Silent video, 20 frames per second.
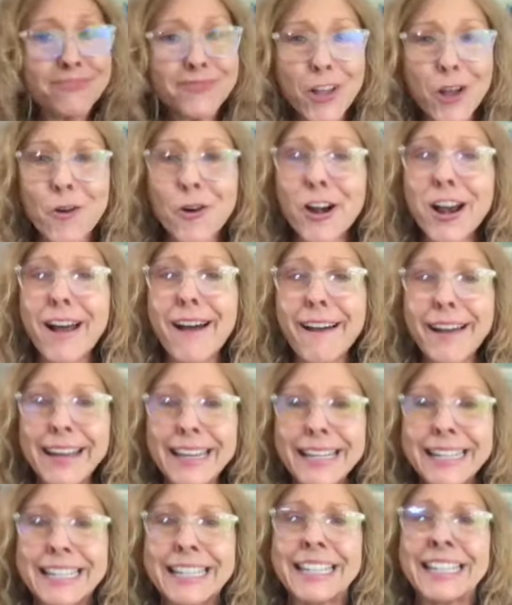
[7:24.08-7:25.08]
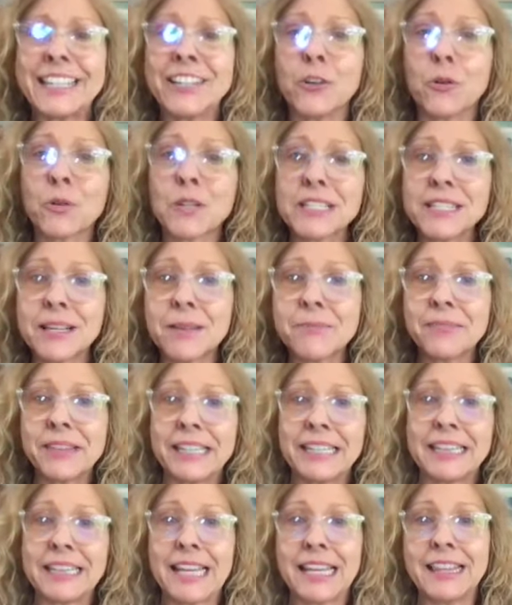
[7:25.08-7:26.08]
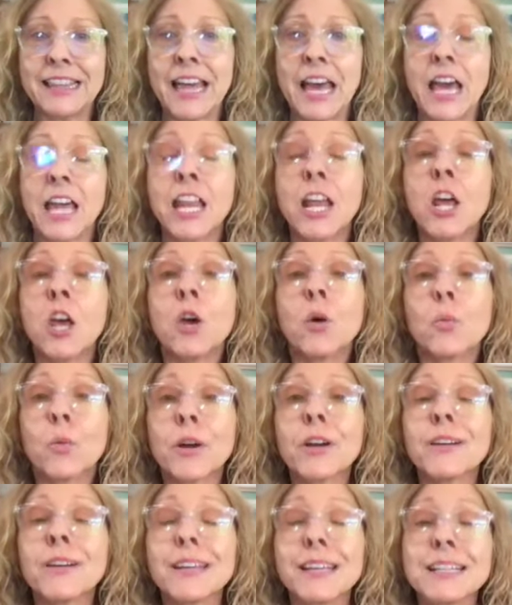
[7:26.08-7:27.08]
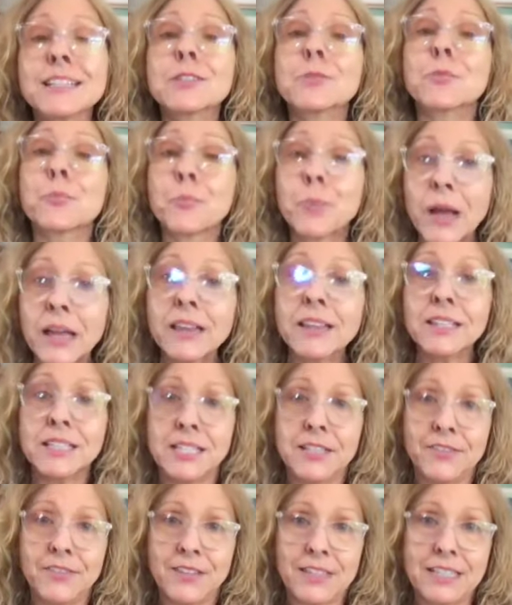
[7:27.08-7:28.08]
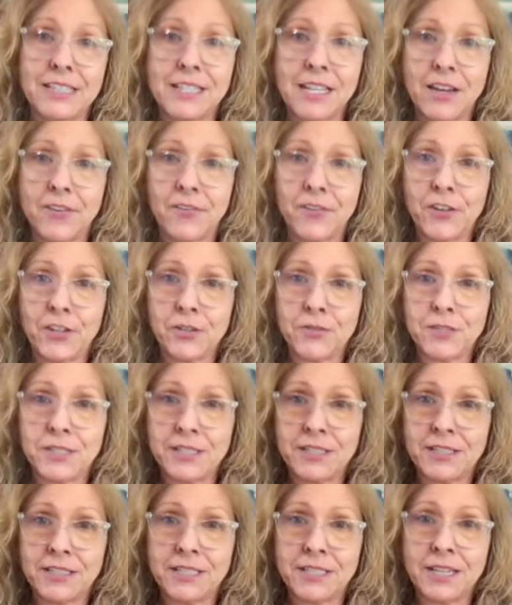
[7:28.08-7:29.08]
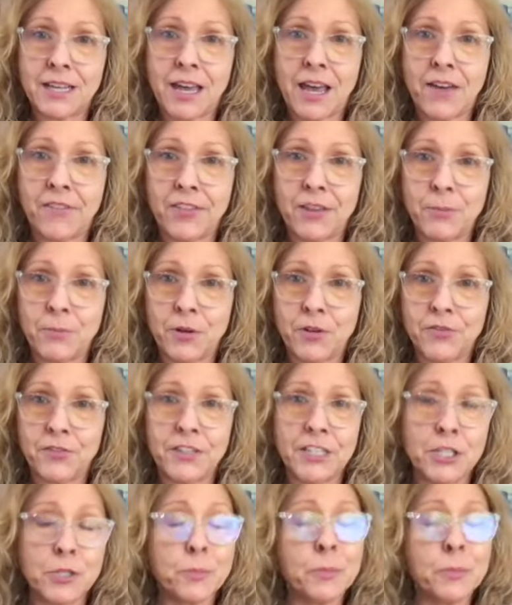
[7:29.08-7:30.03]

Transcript: or hiking or something like that, where it's relatively safe for you to have them off leash.